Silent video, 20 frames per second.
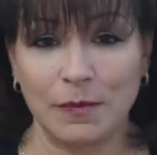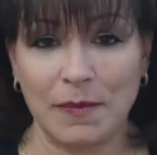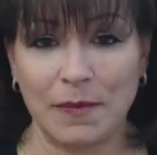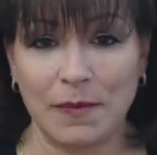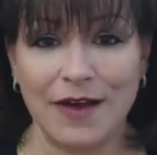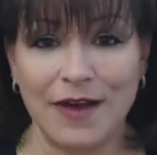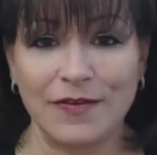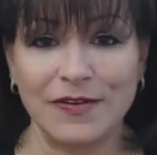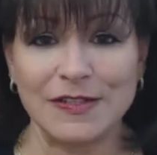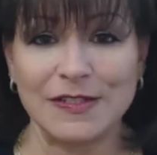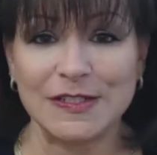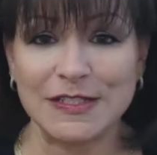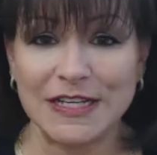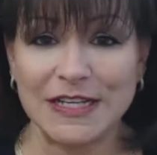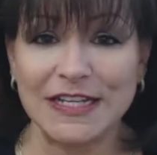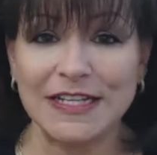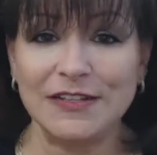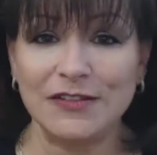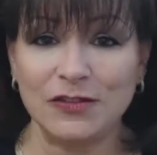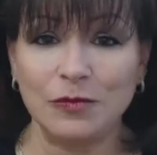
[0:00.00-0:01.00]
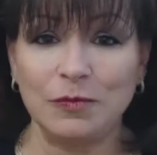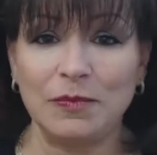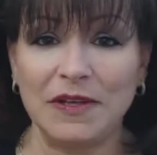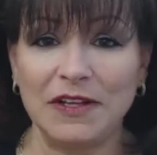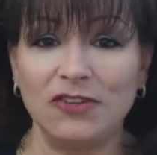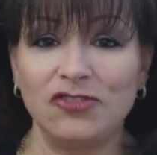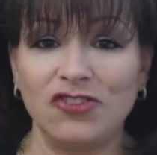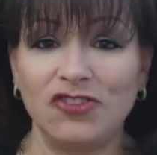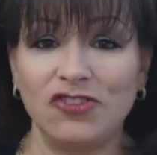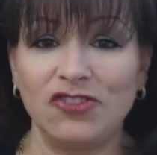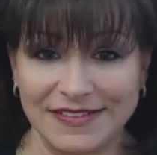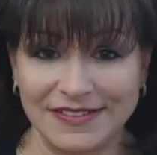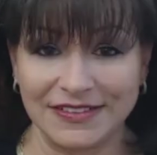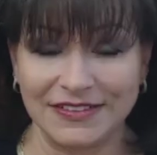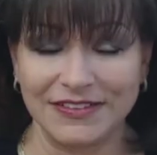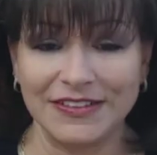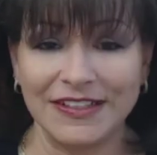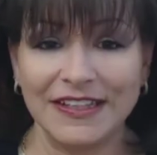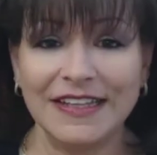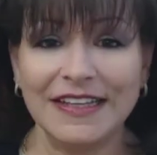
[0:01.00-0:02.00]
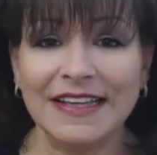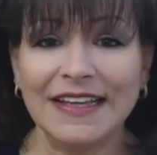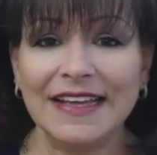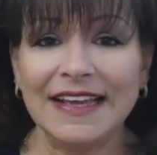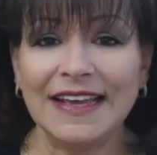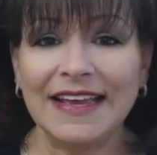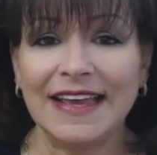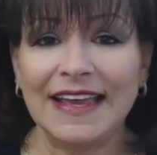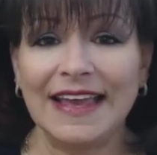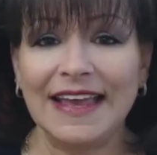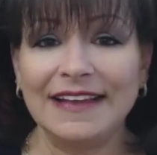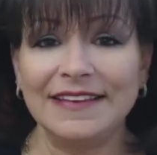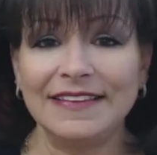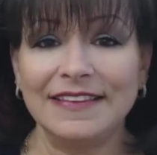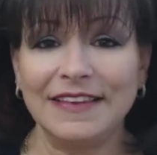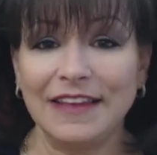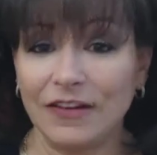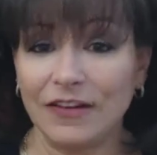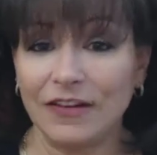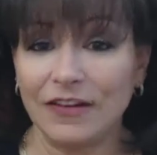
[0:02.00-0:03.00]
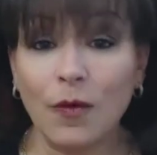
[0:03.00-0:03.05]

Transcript: parents need to be gentle, and there